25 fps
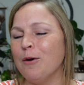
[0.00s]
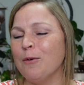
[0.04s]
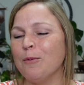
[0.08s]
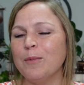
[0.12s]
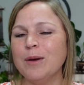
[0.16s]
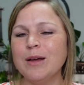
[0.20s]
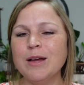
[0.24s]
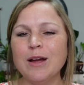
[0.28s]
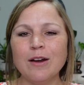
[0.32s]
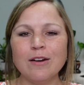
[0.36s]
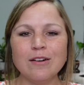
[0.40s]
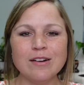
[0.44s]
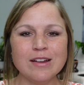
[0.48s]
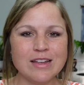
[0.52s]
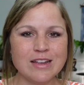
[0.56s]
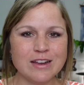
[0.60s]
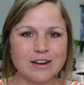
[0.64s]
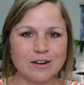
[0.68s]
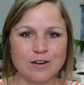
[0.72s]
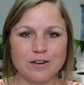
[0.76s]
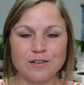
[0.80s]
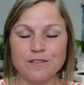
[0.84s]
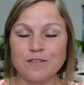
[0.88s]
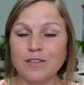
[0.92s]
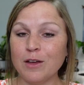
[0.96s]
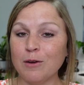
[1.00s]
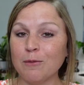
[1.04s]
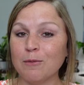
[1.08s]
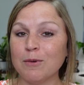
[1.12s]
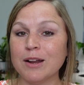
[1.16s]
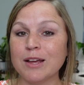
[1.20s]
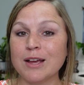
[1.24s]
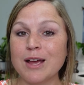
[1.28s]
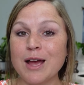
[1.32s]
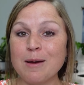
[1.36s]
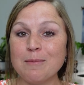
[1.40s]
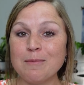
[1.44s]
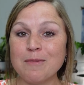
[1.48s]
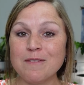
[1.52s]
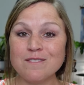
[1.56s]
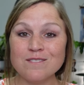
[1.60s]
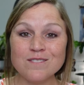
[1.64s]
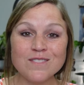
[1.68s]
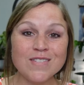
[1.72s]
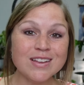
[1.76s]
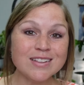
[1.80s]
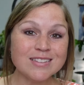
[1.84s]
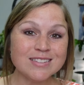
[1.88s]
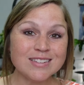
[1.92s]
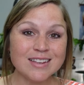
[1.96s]
we are here if they want to come and
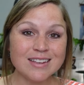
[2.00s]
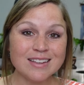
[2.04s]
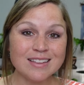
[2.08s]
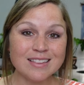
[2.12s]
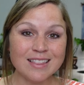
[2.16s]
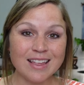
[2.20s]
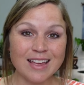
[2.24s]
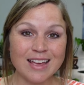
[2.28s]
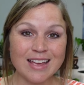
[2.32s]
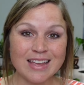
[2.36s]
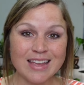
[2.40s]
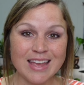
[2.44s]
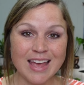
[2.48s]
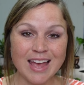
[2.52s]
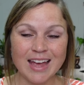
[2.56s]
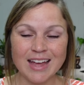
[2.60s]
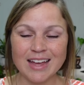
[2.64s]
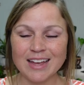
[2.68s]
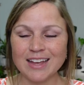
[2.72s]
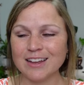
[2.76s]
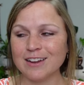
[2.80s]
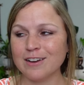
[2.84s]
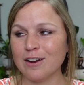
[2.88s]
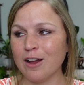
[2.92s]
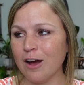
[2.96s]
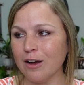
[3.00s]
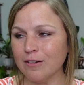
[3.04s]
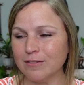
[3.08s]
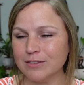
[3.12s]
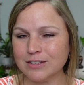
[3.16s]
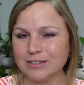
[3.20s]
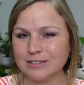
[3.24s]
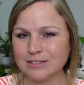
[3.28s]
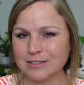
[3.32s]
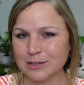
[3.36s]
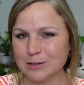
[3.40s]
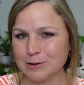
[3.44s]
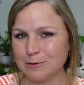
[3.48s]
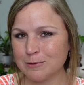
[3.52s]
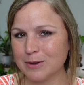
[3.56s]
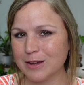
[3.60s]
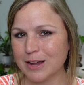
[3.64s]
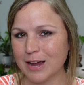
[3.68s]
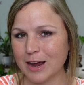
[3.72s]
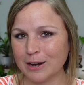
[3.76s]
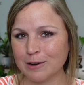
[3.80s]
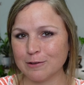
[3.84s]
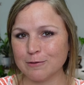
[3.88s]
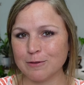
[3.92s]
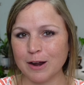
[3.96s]
visit they can obviously we
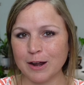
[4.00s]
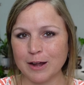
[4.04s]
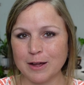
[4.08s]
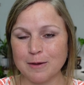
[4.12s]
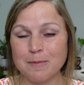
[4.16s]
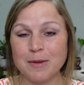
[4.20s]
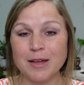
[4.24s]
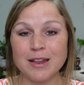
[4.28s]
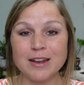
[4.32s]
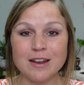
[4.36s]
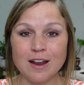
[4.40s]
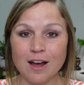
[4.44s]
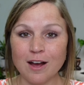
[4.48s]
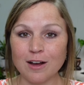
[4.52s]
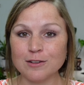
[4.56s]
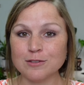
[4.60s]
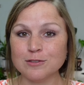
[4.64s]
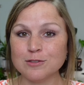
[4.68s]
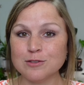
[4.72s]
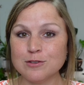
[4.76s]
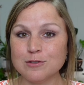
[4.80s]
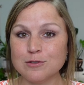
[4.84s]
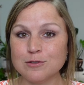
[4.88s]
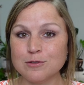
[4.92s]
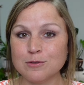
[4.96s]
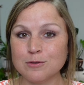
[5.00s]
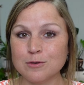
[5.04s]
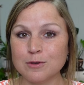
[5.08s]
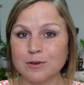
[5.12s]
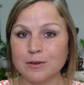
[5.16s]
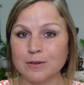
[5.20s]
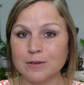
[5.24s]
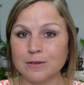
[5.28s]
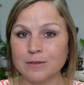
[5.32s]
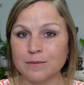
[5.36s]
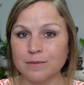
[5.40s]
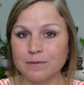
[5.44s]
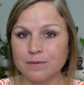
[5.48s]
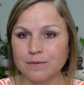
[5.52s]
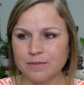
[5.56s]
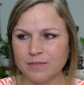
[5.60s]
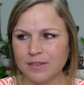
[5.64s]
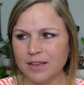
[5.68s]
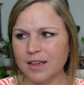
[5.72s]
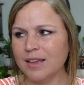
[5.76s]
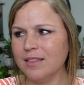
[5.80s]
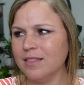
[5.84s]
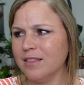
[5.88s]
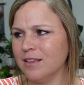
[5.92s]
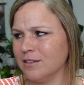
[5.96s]
kind of recommend not to
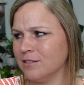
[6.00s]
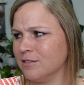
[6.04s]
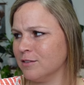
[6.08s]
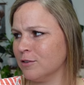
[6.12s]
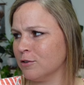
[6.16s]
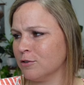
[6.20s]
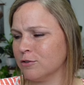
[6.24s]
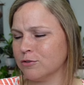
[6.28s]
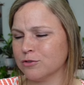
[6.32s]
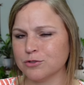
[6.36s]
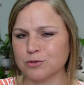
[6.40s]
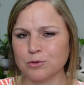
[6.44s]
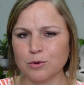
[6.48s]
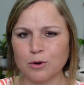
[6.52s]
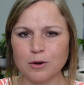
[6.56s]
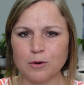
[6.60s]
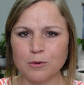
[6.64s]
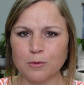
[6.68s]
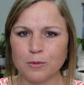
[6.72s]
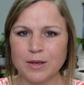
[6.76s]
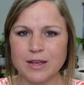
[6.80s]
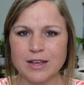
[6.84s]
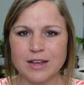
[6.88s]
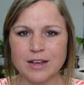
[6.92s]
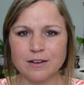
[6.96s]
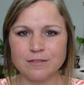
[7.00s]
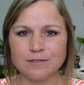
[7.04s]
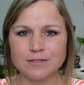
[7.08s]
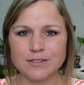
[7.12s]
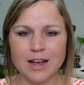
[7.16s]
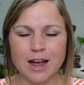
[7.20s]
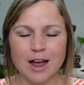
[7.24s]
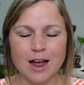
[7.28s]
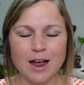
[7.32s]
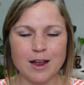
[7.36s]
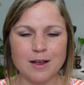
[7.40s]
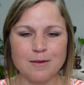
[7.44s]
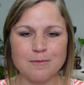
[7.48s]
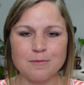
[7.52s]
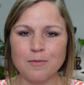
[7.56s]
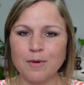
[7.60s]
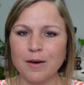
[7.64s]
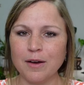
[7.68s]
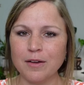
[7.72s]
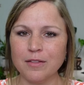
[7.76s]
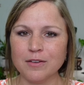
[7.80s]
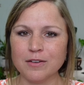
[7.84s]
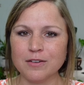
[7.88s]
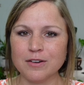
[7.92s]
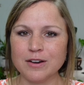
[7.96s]
in this little short week of time
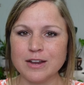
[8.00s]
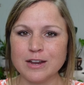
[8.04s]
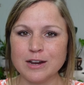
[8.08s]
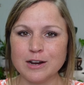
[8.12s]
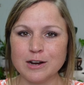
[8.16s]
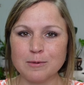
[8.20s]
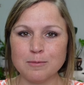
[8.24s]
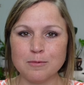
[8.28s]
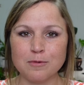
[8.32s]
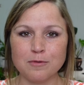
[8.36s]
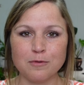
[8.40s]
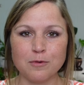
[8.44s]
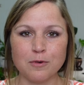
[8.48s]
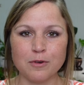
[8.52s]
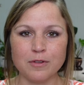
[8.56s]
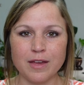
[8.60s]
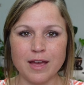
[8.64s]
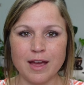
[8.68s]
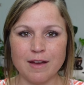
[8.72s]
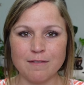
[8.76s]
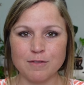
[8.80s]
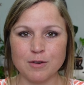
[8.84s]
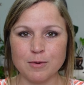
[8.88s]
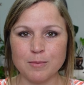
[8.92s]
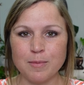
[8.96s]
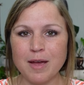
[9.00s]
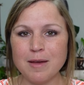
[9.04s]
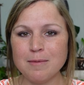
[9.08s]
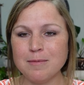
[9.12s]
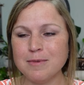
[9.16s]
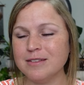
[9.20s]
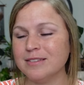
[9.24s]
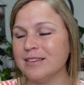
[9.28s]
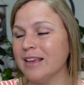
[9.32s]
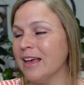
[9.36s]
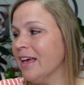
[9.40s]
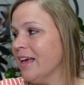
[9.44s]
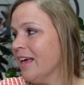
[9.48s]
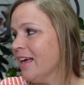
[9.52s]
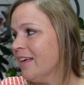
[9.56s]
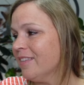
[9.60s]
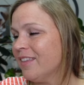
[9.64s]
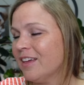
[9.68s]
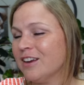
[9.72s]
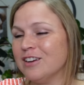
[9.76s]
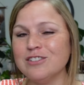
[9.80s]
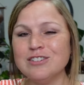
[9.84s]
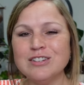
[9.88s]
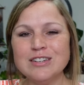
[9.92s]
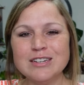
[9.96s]
while they're here before they have their babies
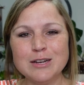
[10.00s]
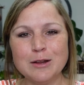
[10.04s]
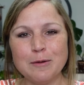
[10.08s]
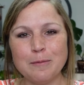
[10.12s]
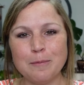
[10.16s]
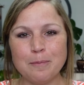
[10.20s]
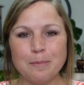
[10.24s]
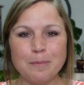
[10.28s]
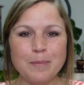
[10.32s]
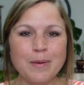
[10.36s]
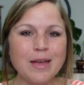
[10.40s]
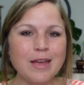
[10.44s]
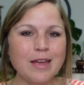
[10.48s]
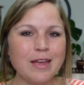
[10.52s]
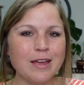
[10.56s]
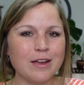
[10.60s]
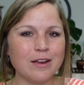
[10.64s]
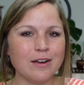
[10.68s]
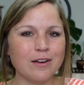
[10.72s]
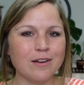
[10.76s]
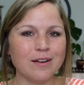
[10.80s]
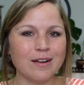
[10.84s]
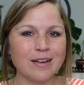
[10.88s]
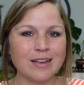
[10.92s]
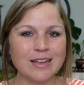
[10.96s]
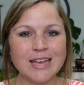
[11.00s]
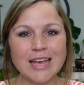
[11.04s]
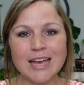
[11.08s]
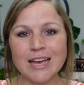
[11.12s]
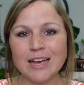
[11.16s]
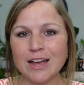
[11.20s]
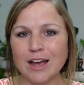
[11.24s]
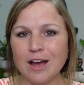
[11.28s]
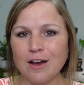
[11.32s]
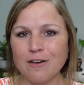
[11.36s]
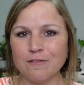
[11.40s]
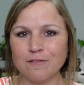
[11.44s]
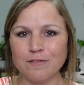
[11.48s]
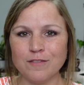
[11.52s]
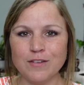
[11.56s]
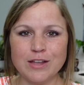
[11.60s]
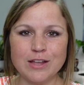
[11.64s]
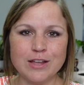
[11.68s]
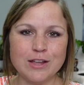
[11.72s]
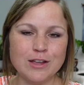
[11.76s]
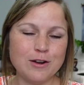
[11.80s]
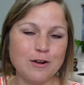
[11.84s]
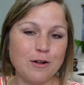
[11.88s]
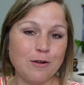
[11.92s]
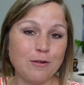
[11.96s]
they just need to be here get comfy
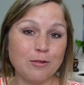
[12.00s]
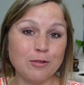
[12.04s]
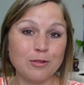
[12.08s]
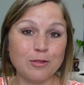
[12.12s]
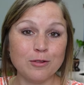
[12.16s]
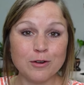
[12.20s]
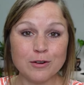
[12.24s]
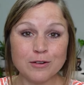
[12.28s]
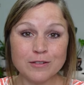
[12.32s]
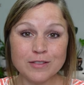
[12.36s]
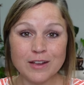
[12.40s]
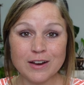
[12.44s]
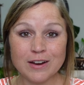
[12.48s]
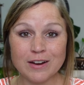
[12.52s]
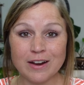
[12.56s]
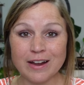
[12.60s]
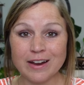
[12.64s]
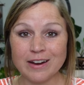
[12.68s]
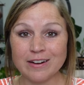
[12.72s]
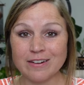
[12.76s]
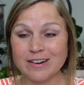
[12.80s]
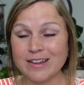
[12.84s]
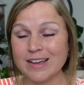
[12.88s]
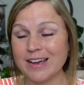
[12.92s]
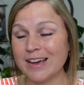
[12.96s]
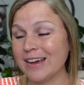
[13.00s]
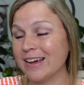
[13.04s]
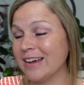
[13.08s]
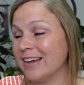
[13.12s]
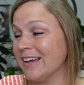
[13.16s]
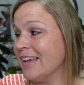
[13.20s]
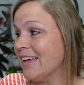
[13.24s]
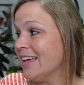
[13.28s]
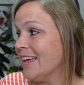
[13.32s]
you know learn their area